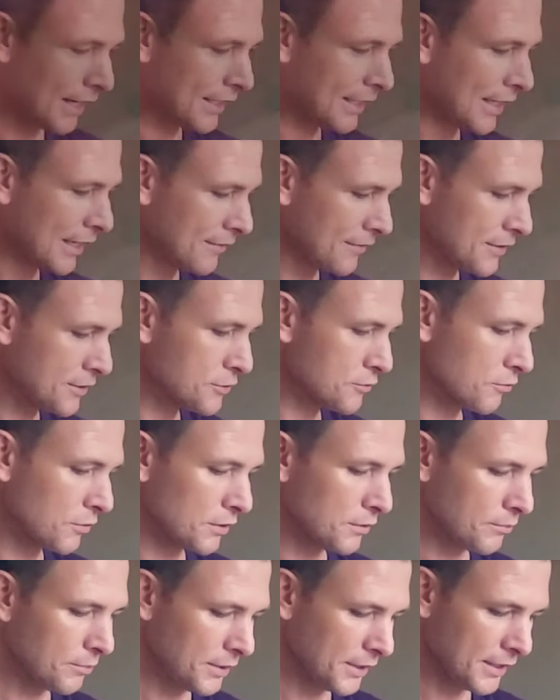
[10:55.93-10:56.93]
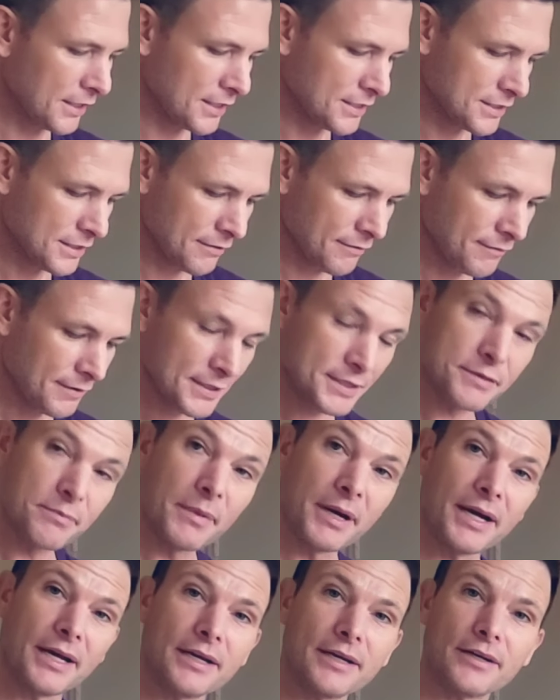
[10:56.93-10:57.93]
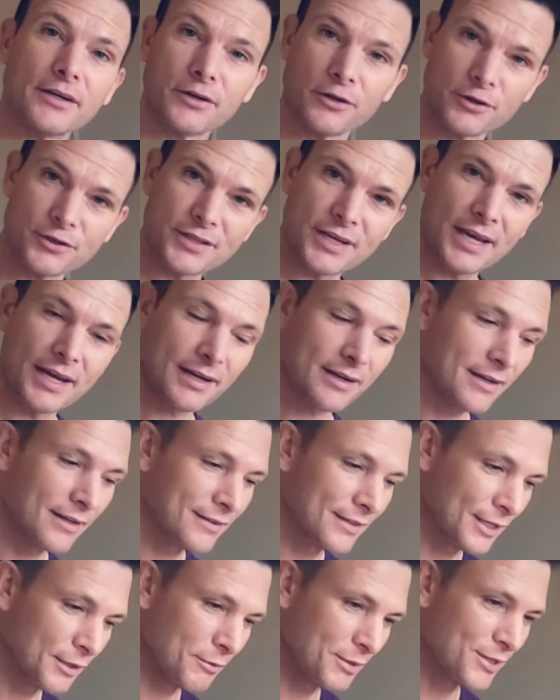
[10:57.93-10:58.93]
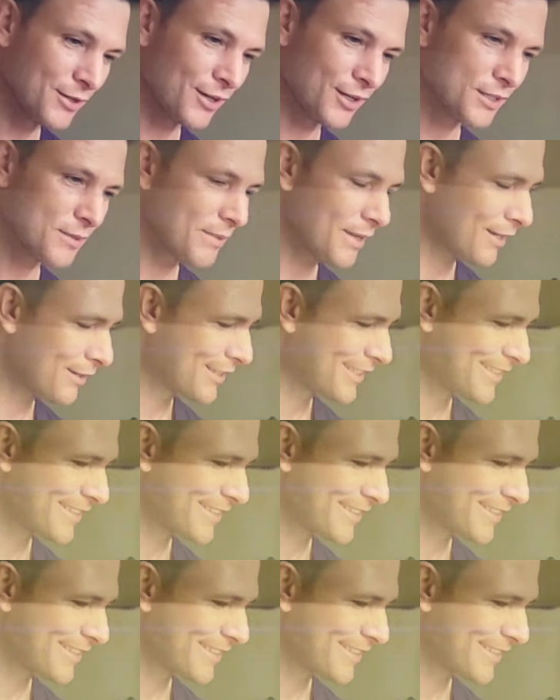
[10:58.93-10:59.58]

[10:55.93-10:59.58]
I got this one because it fits my sack, like we talked about